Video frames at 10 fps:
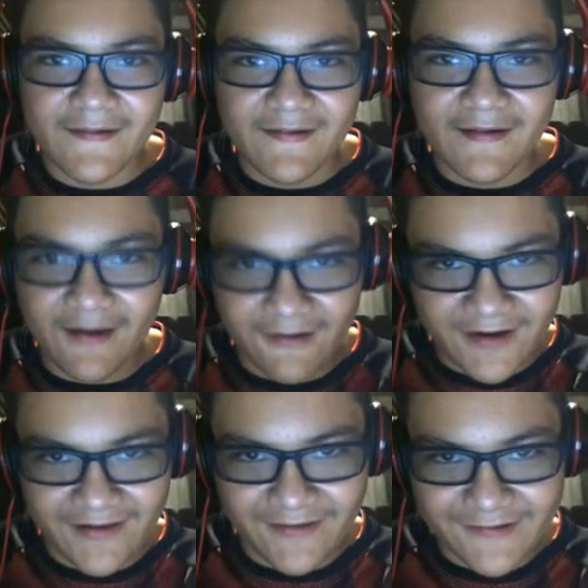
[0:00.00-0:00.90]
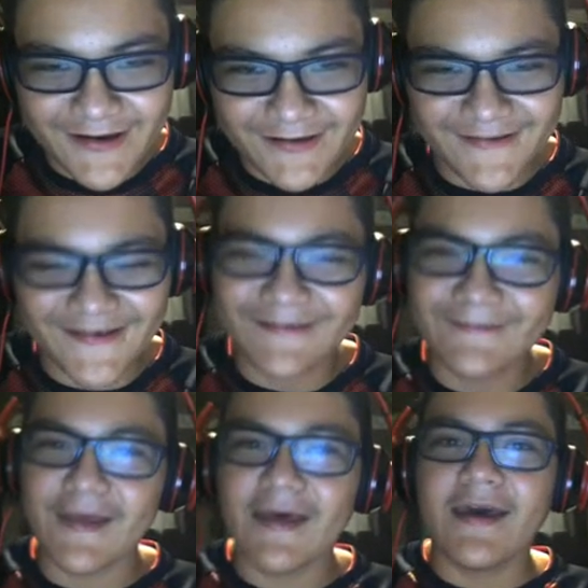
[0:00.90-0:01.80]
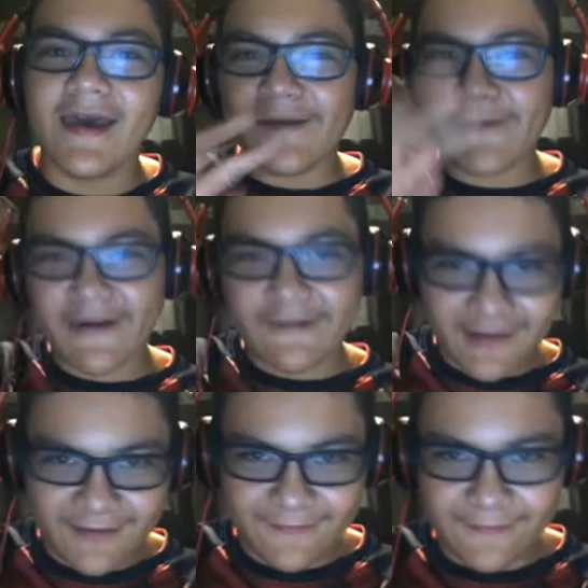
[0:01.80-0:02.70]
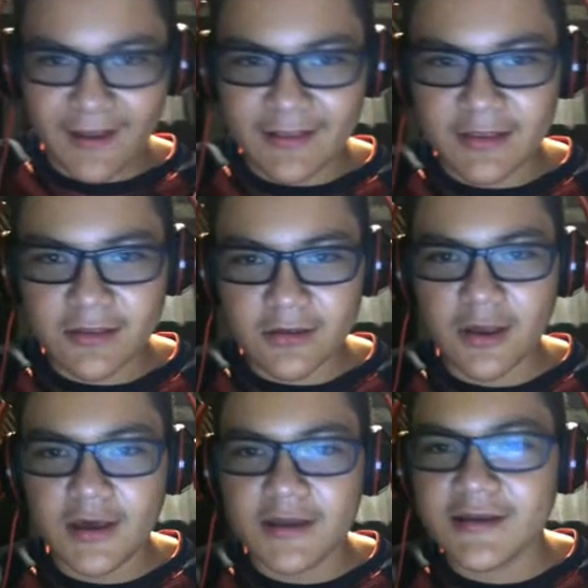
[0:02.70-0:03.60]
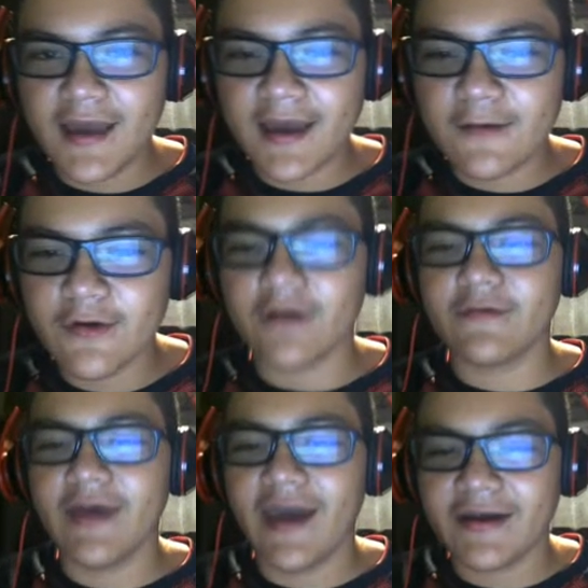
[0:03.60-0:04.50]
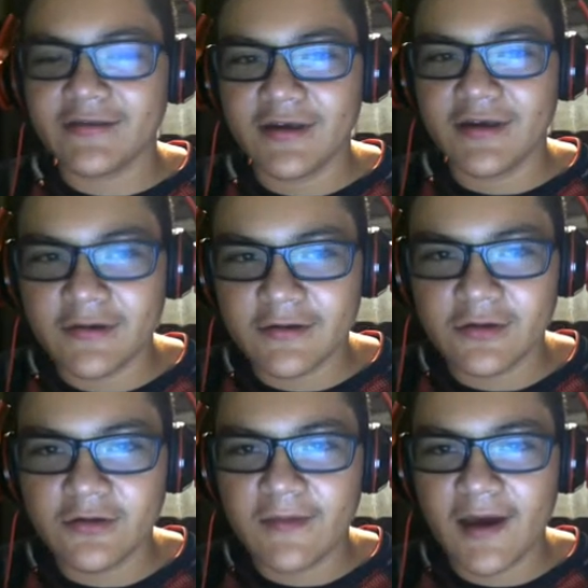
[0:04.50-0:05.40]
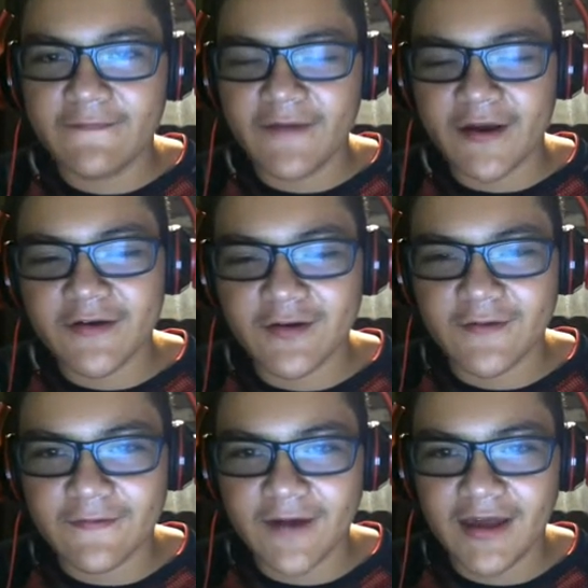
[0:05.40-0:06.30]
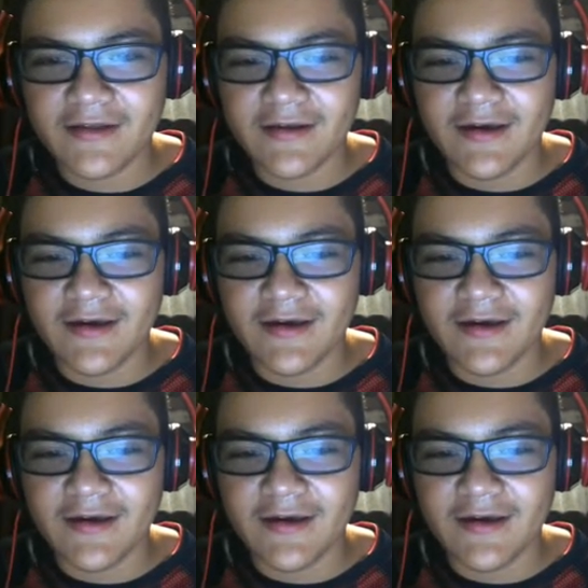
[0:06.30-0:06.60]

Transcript: how are you? Hey, my crazy friends. Today we are reacting to my very good friend